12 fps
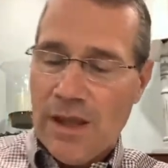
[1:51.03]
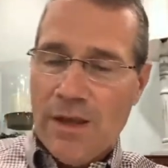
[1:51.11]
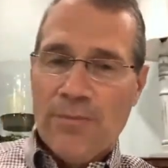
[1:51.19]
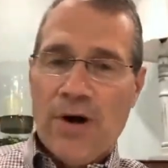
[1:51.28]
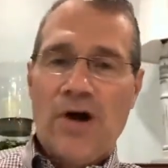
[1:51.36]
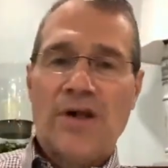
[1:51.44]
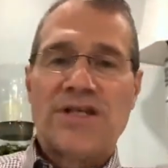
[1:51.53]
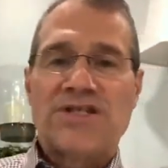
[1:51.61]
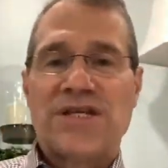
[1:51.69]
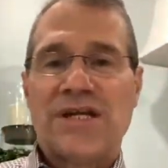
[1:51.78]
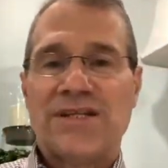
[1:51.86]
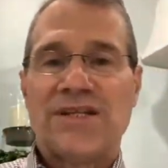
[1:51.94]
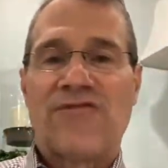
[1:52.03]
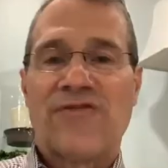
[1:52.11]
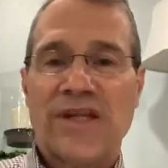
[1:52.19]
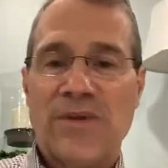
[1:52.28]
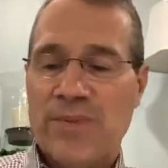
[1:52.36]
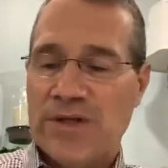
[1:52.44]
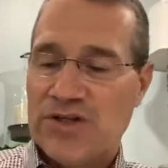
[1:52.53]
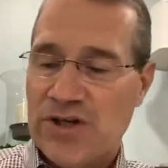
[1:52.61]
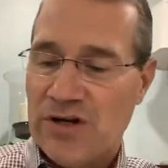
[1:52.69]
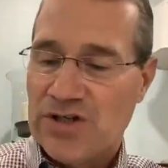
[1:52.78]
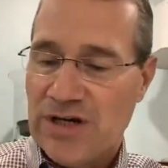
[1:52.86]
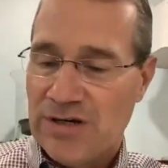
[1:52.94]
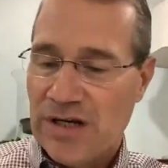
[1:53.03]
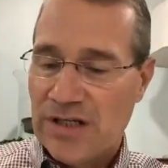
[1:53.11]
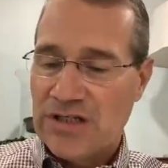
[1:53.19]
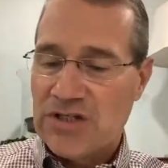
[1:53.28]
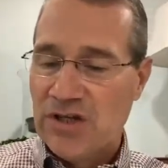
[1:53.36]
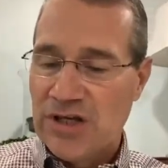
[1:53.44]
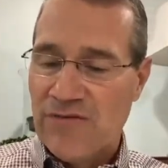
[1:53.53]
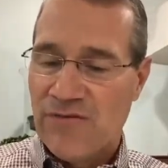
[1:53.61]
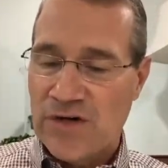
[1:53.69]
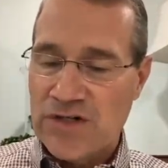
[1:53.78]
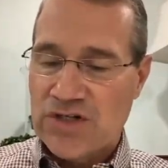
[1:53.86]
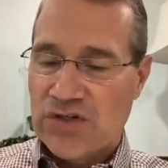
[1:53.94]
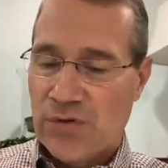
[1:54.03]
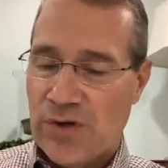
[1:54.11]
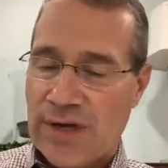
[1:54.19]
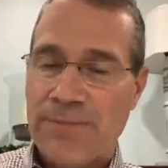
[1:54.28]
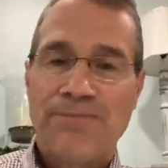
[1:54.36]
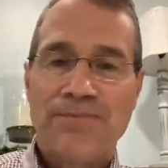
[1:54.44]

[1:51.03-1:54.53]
Paul is telling the Philippian church here. Now, let's look at verse 3.